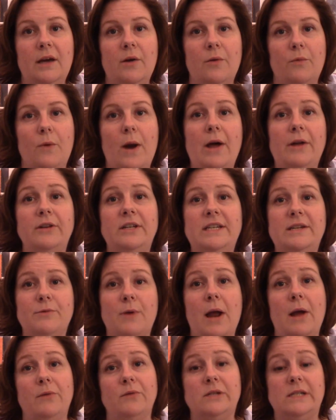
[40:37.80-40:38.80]

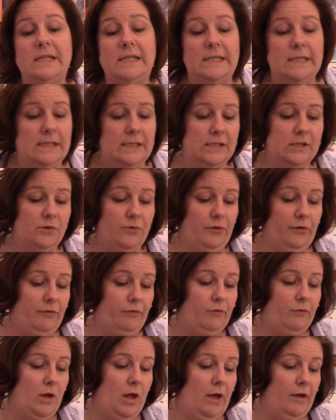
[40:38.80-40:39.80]
roundy sort
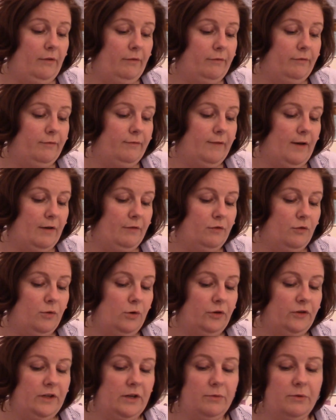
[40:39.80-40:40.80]
of
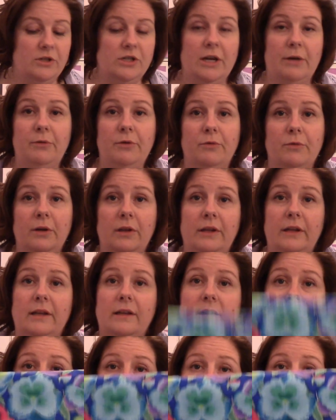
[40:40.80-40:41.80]
quilting, which I would really
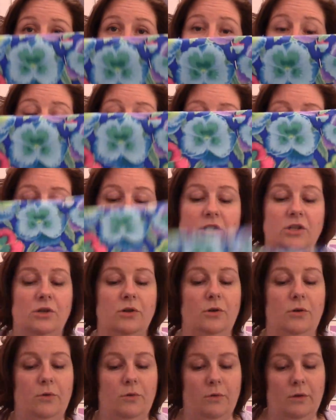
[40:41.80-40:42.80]
like to
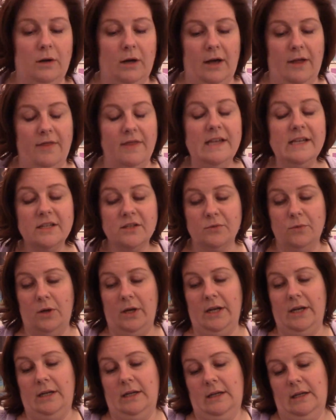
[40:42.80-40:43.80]
do on this
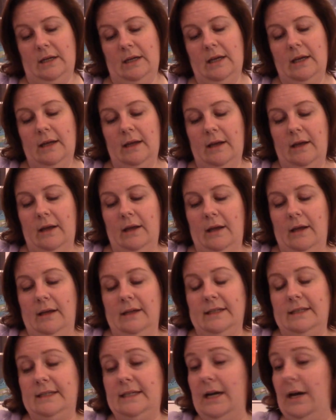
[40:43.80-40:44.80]
one.
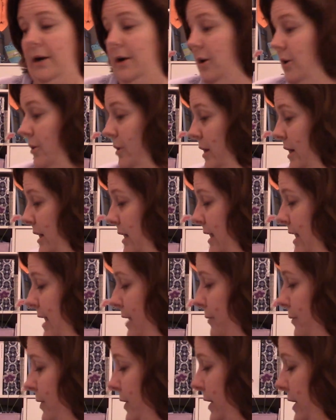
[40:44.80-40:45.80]
So
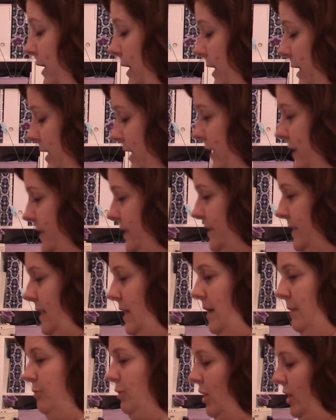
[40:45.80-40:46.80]
that one is
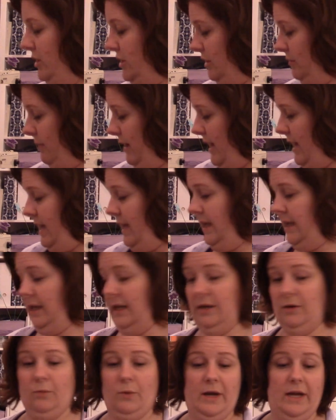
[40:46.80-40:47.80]
a project bag
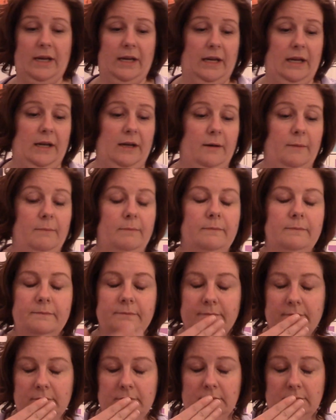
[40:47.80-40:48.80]
in waiting
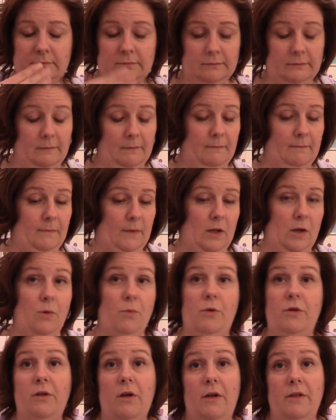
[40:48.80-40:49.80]

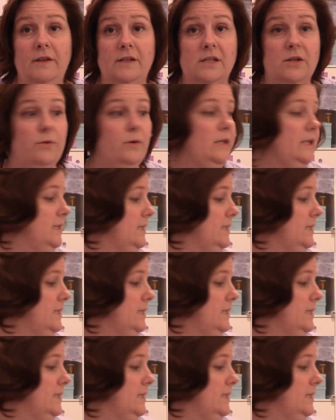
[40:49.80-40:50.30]
with all the sewing